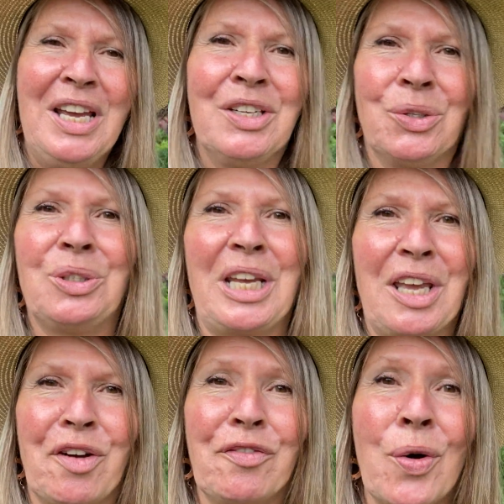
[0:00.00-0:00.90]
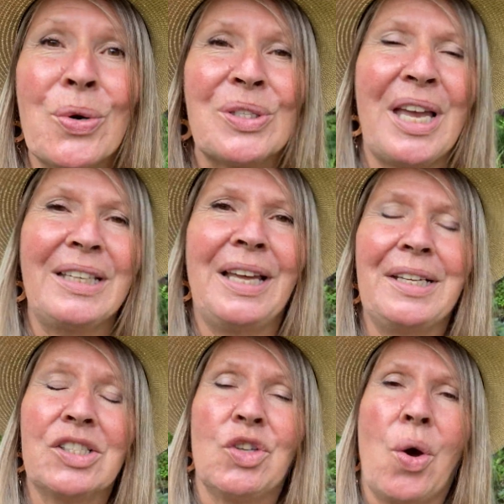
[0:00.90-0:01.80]
Do take care, folks, and let
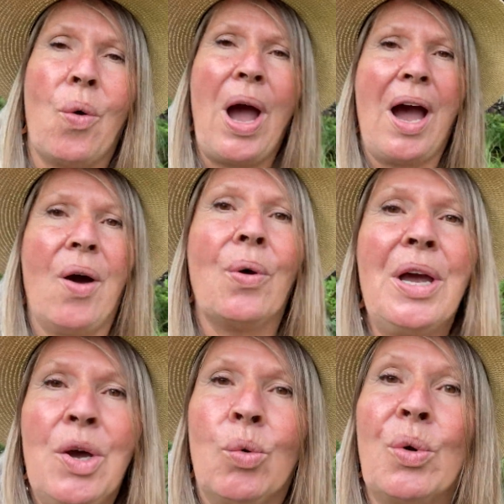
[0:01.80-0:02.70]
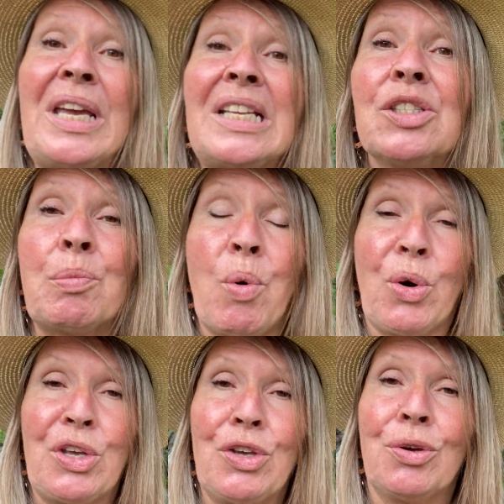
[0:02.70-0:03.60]
us know how we can
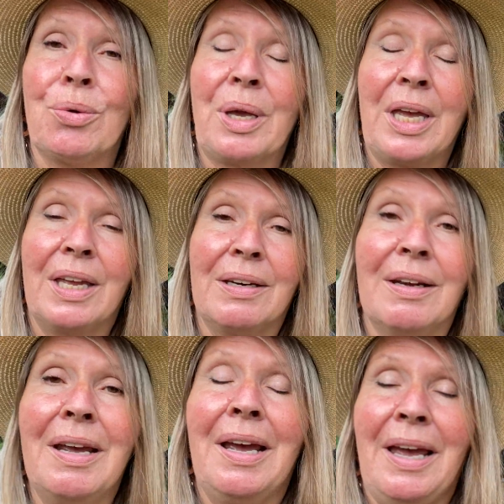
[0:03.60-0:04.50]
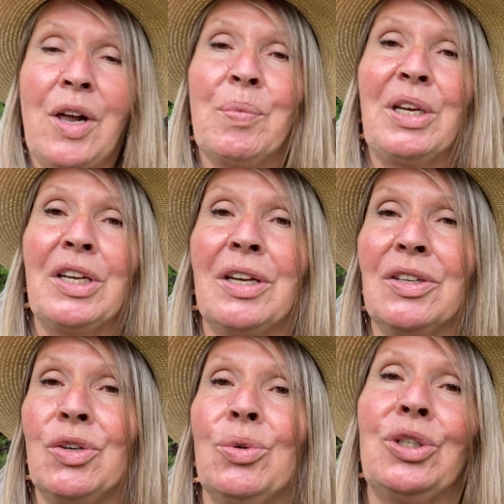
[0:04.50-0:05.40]
support you in helping
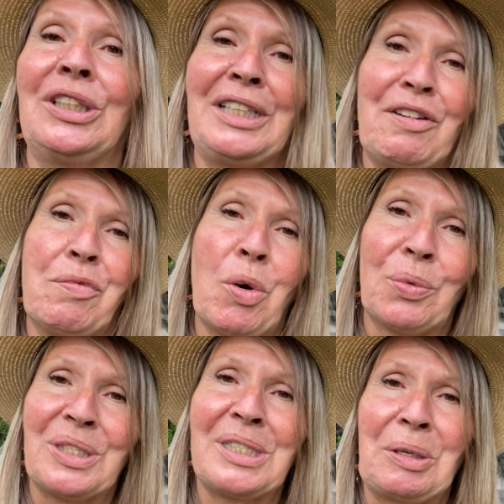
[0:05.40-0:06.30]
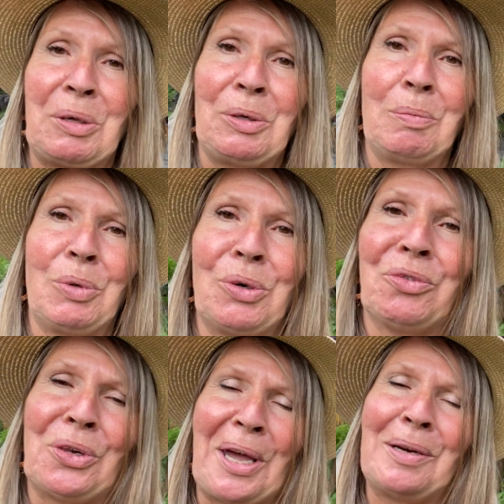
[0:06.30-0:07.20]
you to live more resilient,
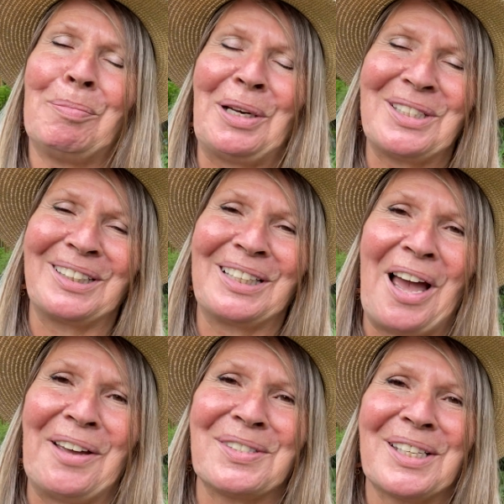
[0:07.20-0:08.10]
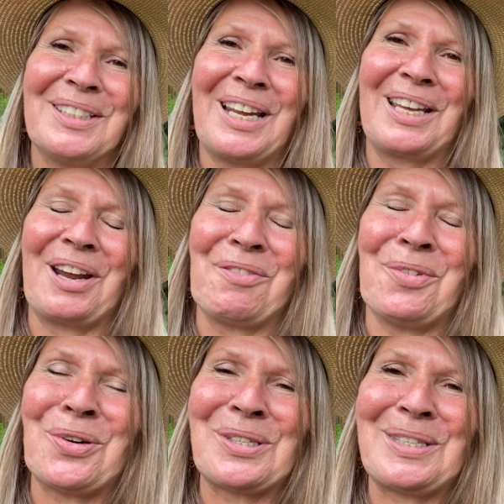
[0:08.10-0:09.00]
beautiful, and abundant lives. Take care,
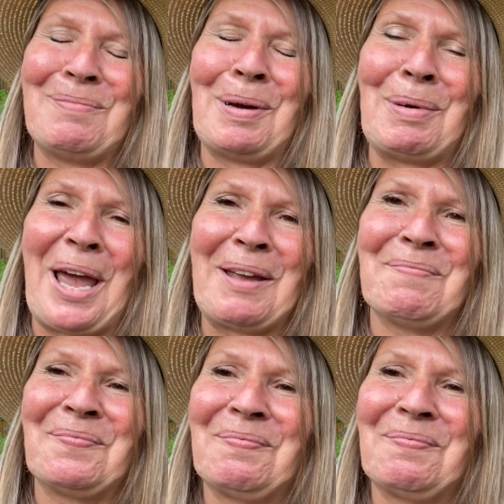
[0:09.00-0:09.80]
folks. Bye-bye.